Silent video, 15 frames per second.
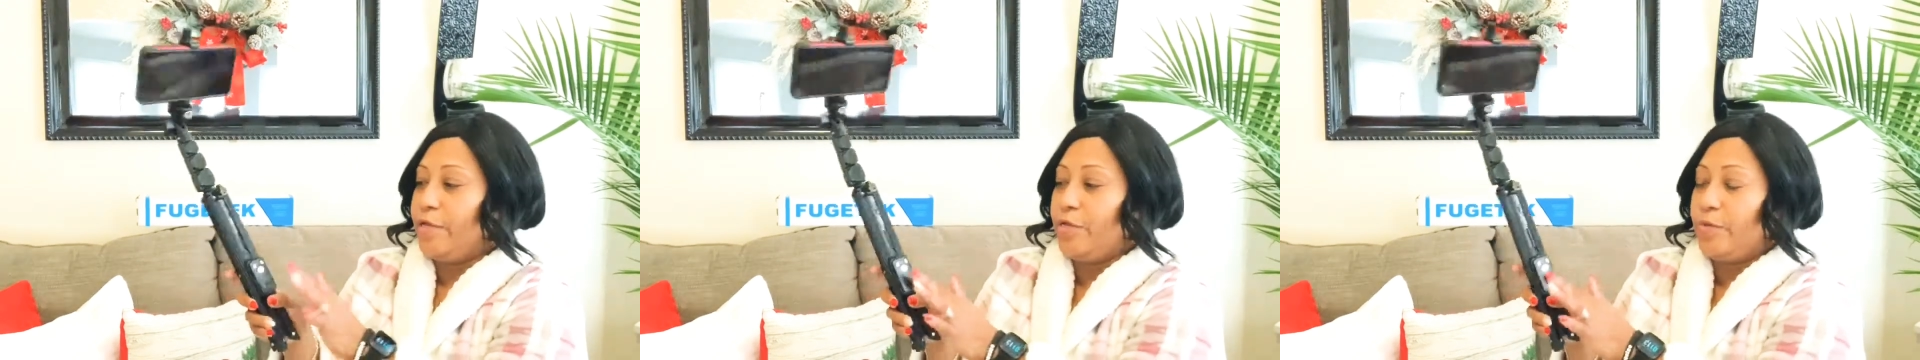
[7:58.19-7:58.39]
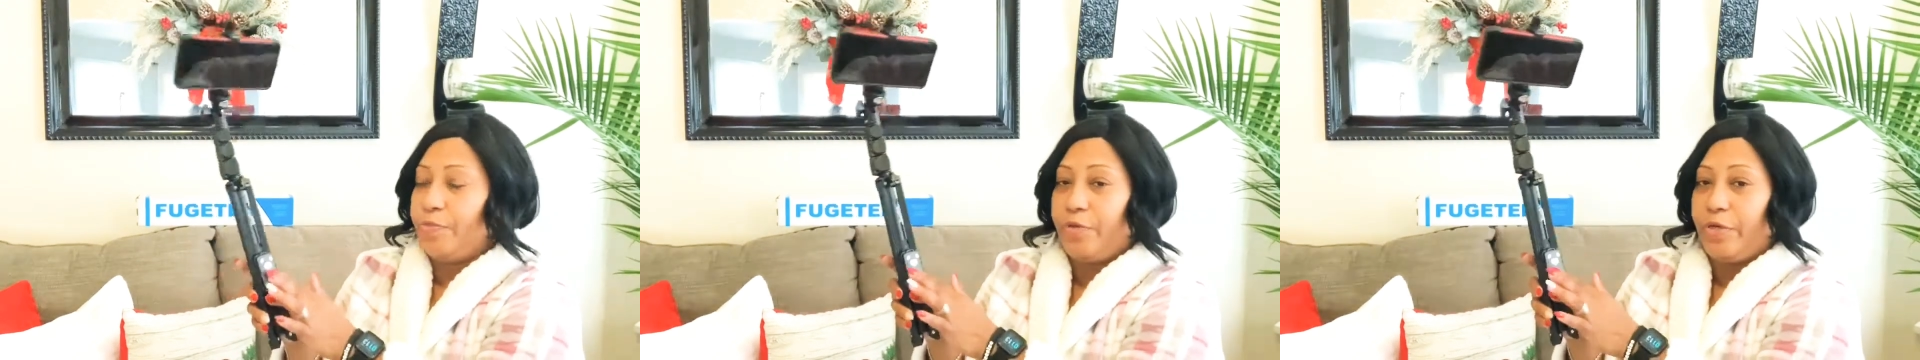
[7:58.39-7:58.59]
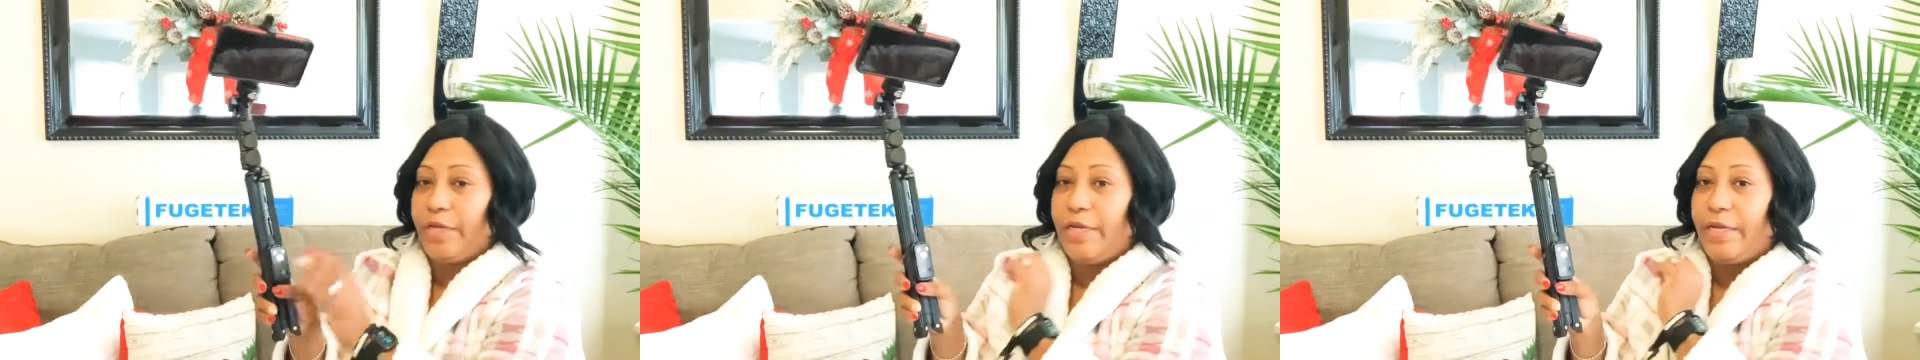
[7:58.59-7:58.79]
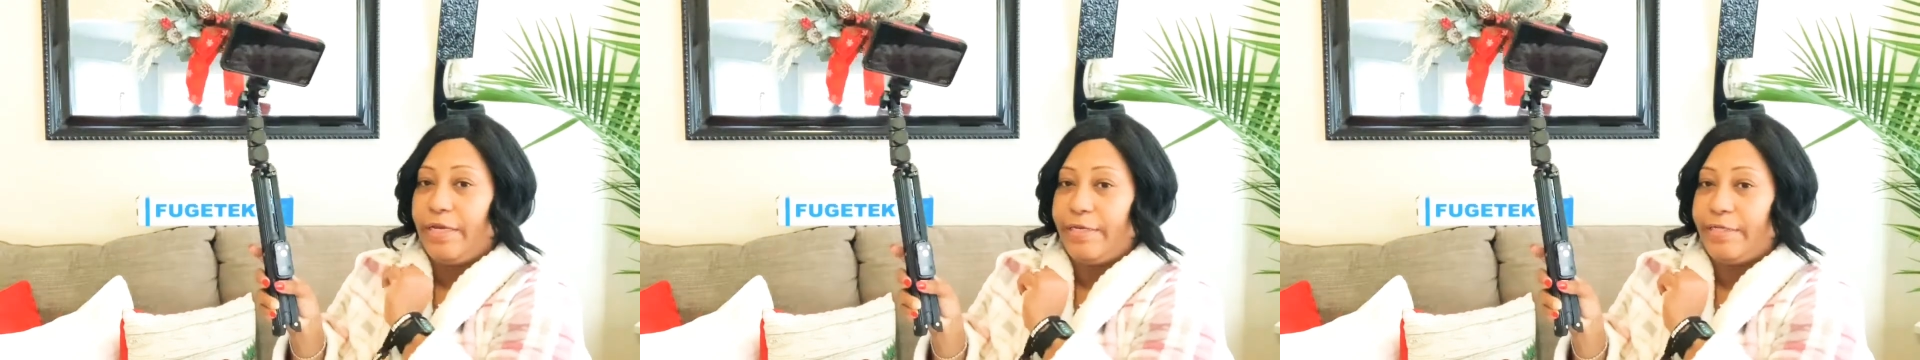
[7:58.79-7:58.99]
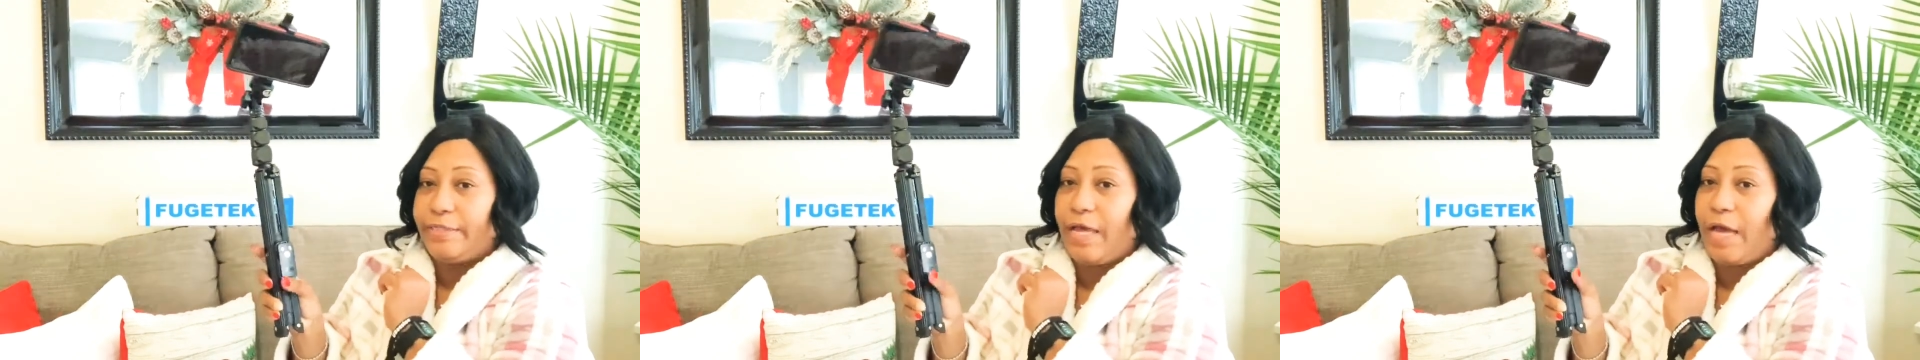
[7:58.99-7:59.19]
You put it in
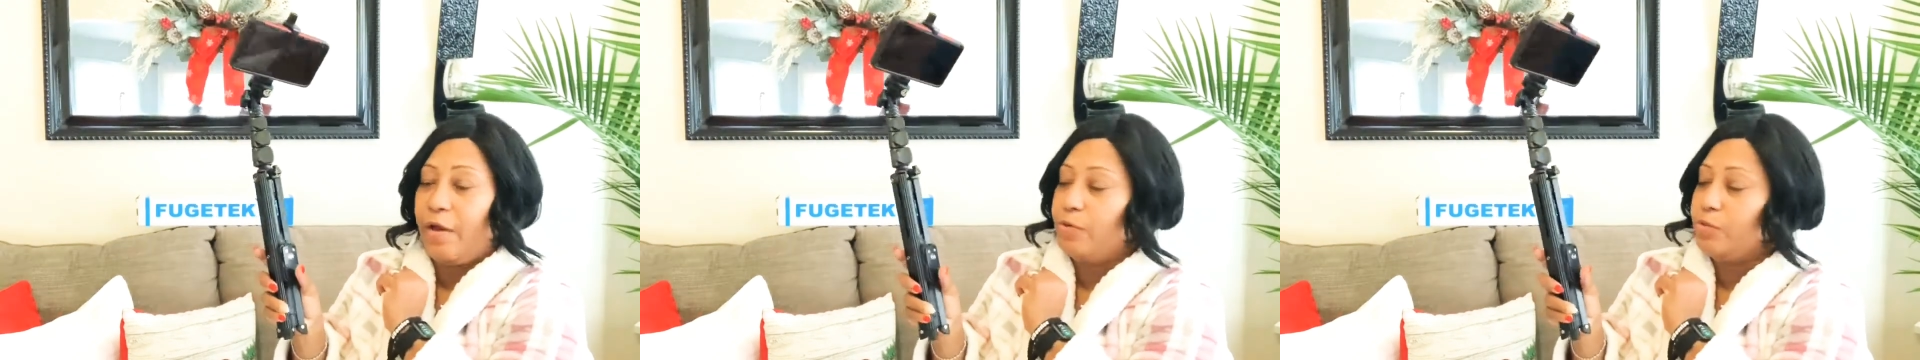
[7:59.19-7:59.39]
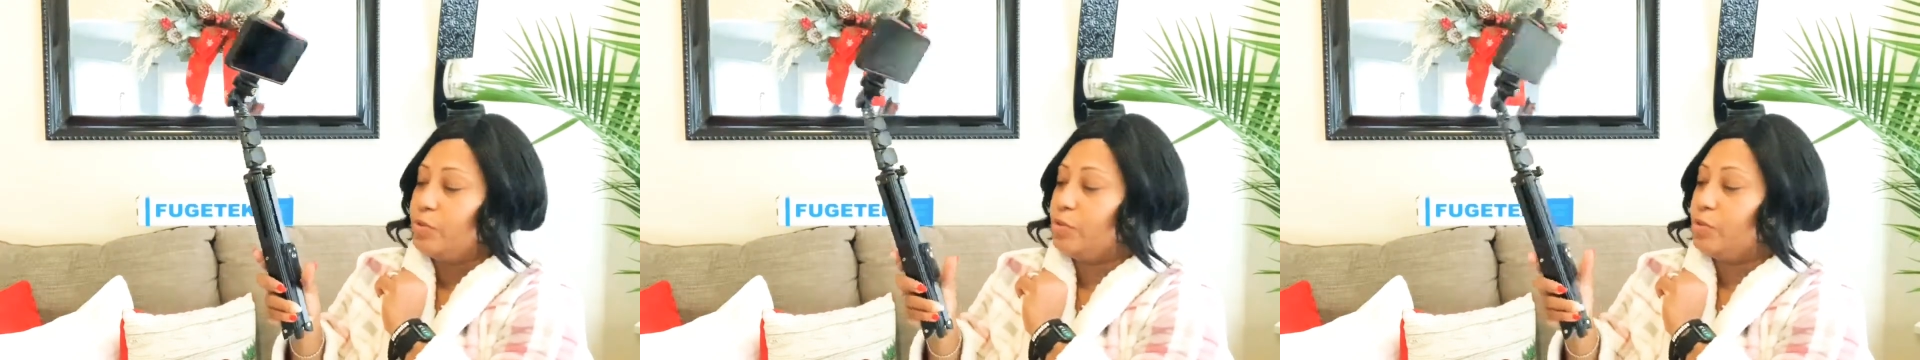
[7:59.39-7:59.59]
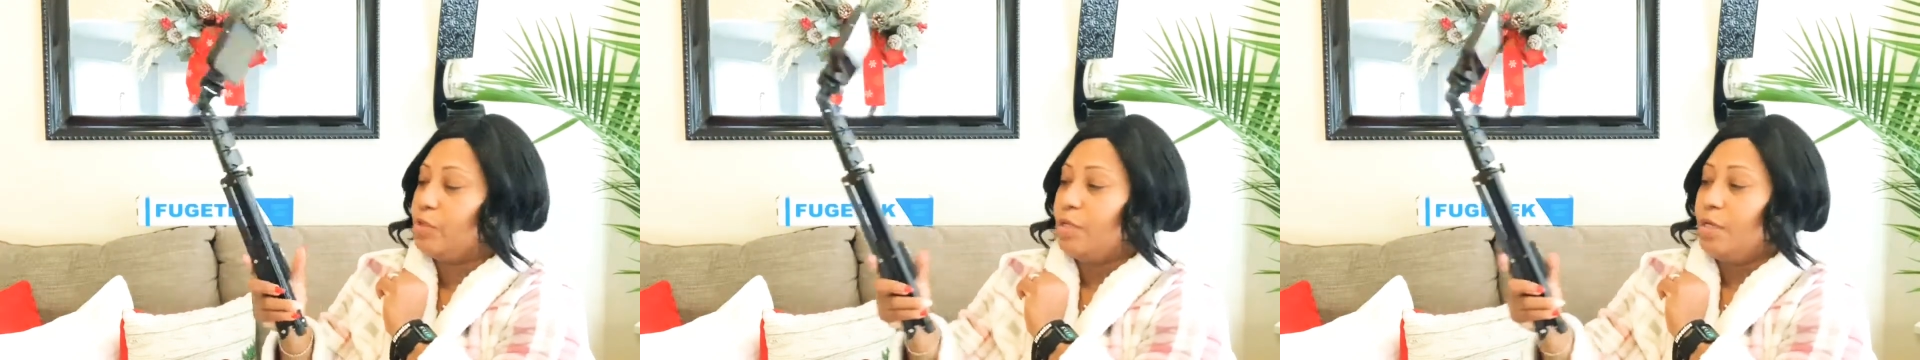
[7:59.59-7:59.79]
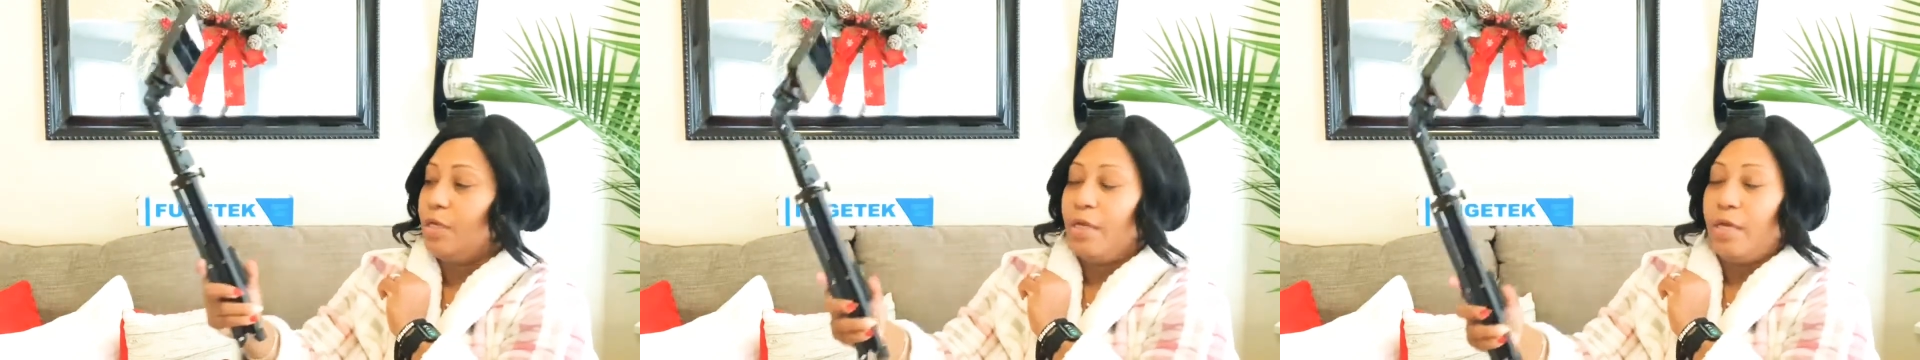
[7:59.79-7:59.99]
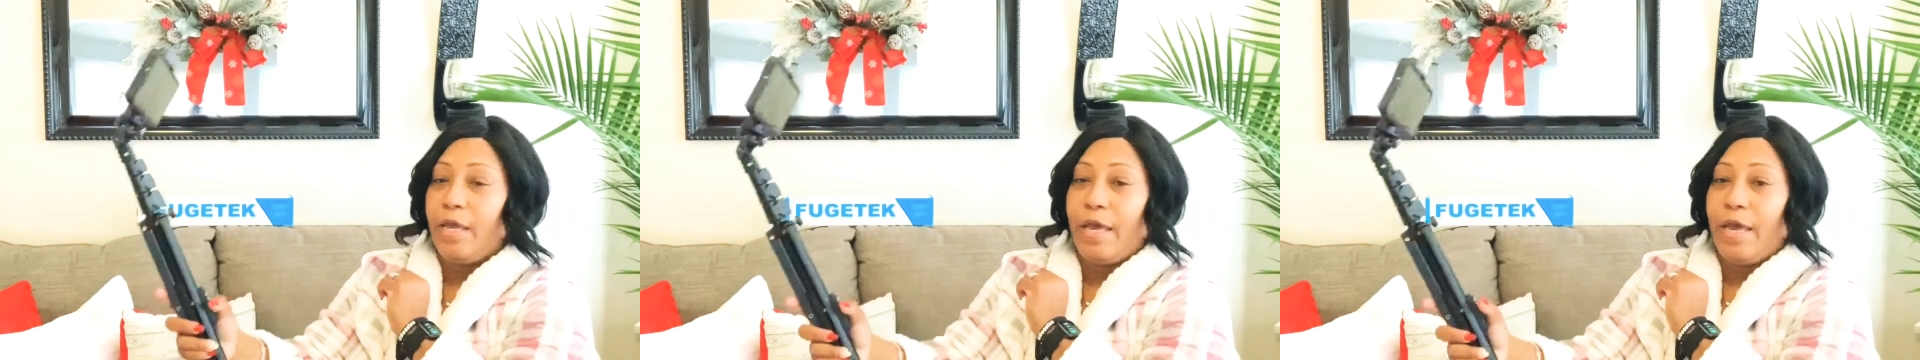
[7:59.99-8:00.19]
his house
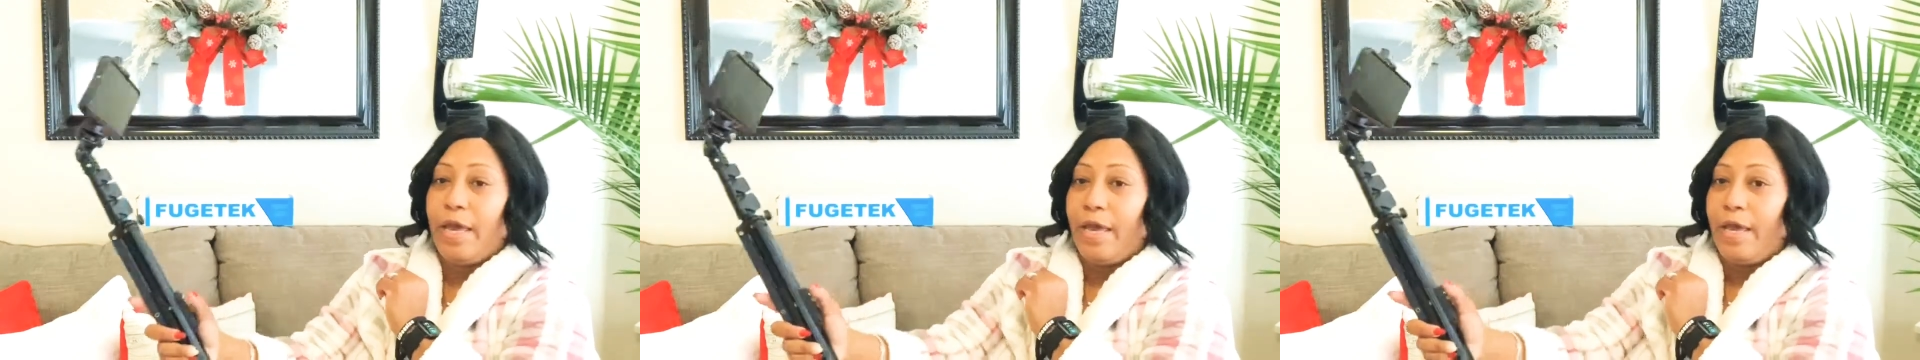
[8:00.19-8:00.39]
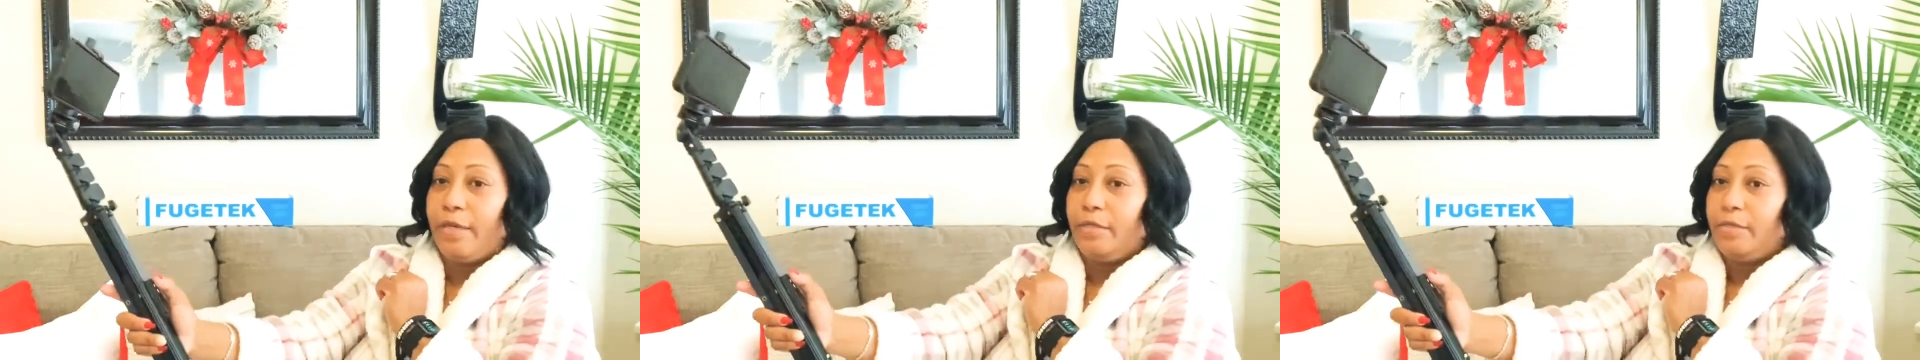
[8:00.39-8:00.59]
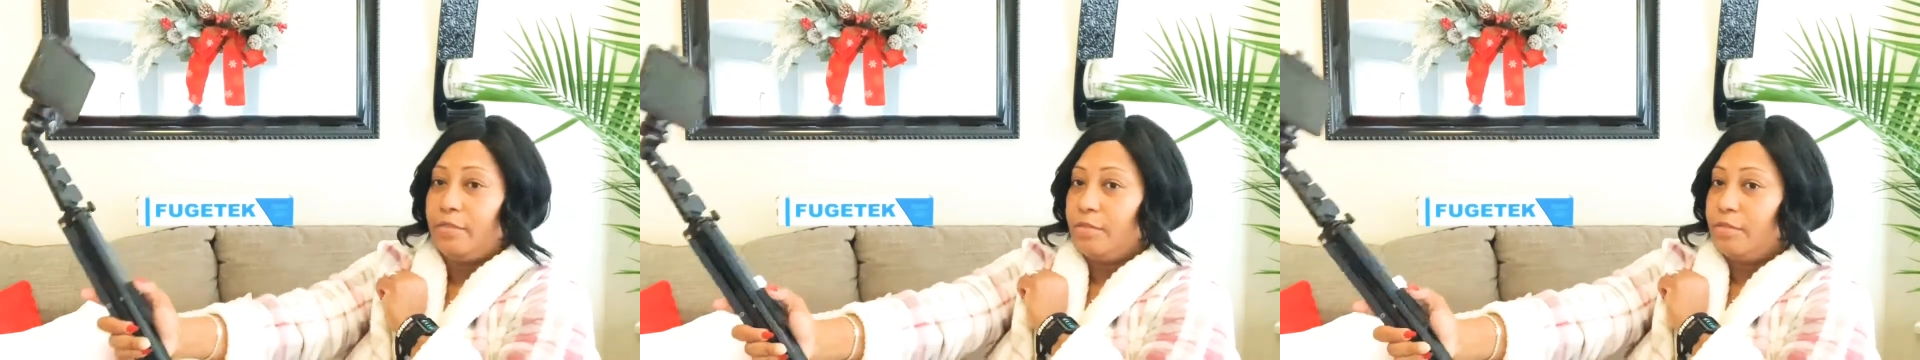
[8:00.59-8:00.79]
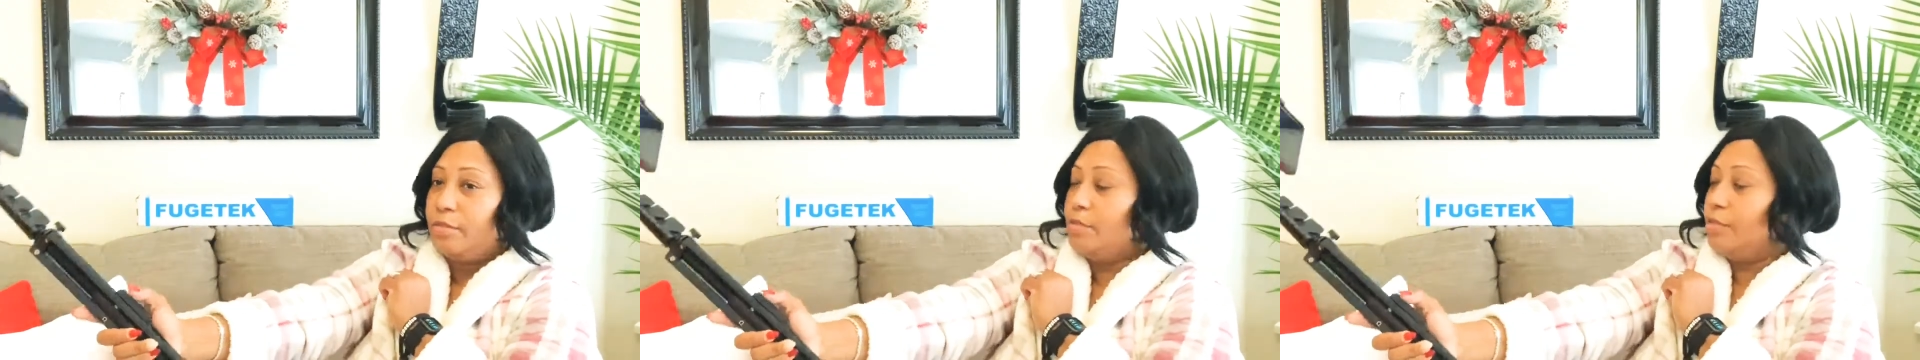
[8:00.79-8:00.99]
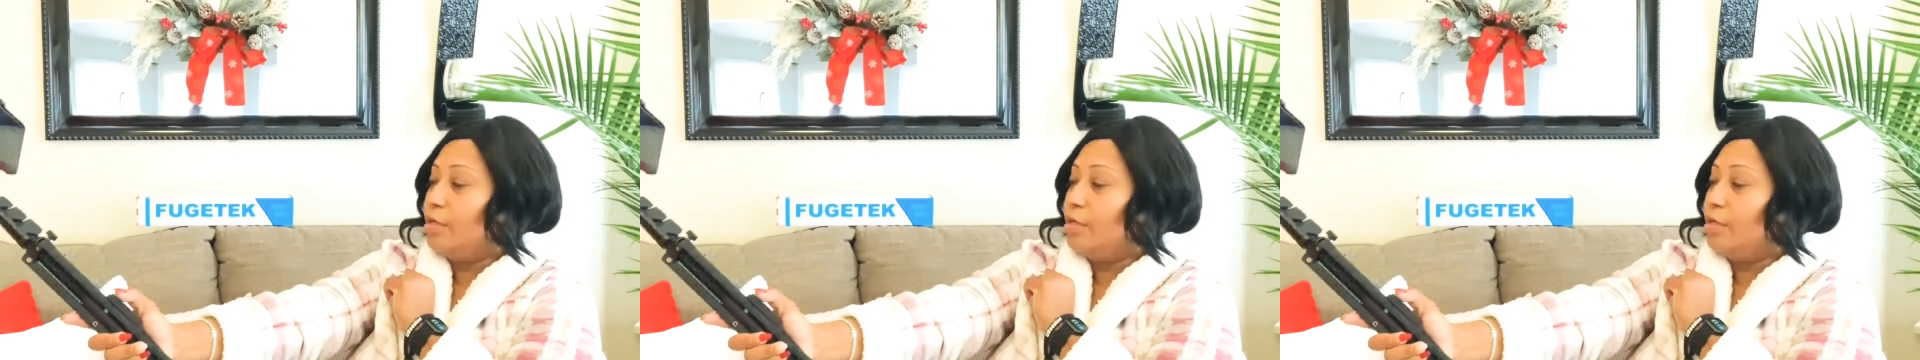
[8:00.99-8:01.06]
and, you